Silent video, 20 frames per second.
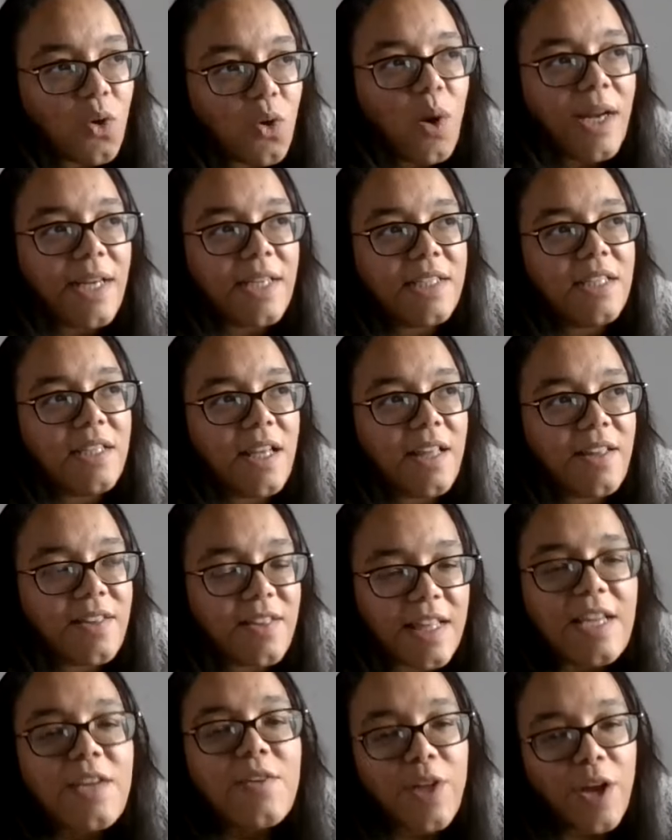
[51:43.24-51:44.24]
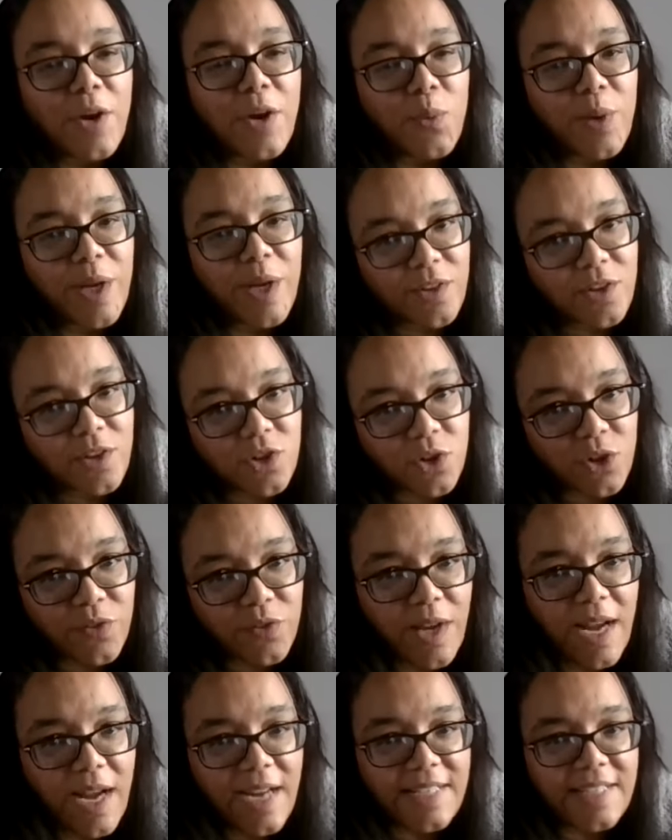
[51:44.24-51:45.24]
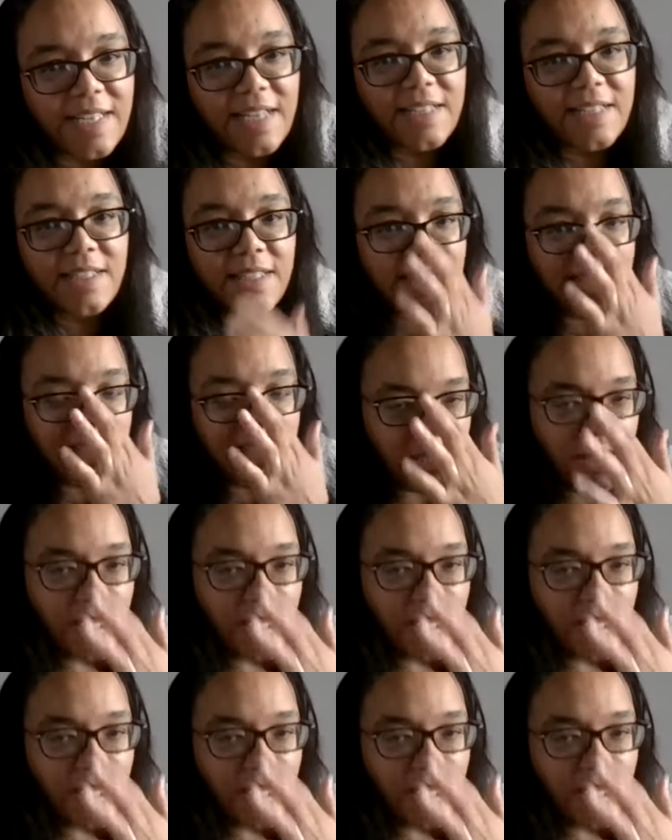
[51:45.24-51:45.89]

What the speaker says: quite a thing though with sort of identity,